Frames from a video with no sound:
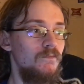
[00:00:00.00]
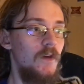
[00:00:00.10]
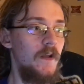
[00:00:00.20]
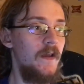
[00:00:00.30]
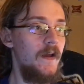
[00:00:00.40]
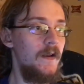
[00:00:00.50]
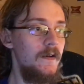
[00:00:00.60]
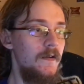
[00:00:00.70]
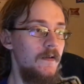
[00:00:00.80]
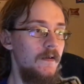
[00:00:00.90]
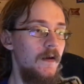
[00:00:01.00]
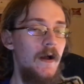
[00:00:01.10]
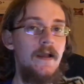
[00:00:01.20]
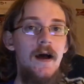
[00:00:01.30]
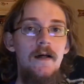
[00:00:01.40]
again,
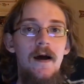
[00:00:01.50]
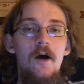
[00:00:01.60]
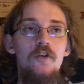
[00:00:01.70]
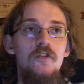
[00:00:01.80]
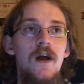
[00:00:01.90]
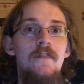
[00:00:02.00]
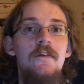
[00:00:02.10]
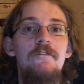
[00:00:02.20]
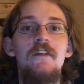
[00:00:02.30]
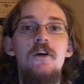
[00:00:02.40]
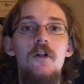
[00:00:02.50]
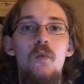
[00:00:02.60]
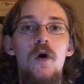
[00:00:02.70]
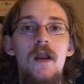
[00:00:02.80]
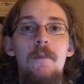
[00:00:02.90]
I also got the vanilla
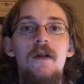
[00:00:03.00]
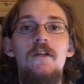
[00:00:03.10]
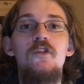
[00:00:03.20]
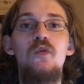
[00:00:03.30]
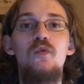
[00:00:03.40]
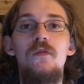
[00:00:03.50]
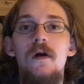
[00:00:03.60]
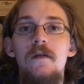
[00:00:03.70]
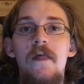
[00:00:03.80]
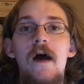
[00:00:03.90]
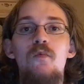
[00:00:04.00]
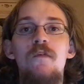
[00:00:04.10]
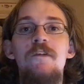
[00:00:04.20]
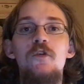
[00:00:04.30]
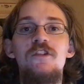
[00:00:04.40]
one. I'm going to do that
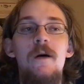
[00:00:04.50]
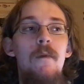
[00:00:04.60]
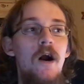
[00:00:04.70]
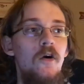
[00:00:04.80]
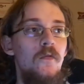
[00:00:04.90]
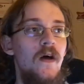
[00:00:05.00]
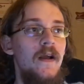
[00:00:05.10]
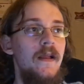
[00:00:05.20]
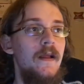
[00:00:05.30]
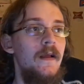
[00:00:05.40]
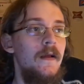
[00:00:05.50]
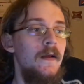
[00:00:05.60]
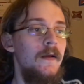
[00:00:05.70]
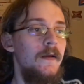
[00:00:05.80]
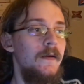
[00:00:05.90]
review tomorrow night.
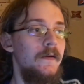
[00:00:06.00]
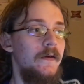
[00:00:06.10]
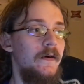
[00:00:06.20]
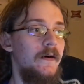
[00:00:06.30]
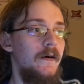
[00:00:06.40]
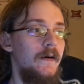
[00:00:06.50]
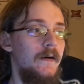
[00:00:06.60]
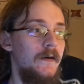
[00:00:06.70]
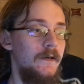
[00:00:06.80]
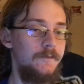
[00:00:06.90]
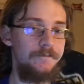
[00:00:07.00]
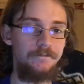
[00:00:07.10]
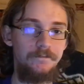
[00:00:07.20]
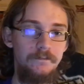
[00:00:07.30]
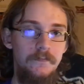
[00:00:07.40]
And
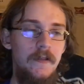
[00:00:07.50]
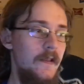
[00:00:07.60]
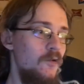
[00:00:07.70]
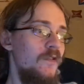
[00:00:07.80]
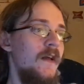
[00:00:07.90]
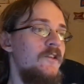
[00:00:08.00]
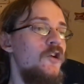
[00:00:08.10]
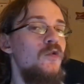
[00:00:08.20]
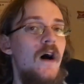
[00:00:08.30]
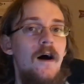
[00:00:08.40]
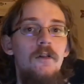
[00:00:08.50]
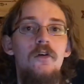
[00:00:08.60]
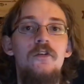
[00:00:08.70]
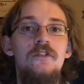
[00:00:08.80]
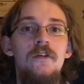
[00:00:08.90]
this was like
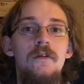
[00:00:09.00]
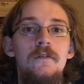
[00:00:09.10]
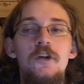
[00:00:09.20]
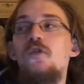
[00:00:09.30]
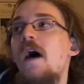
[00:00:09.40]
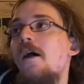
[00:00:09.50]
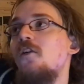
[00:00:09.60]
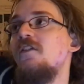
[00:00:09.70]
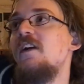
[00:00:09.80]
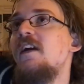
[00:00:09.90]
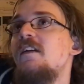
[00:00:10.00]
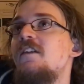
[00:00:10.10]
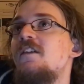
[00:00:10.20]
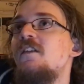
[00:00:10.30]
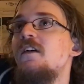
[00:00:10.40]
$2
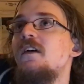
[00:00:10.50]
each.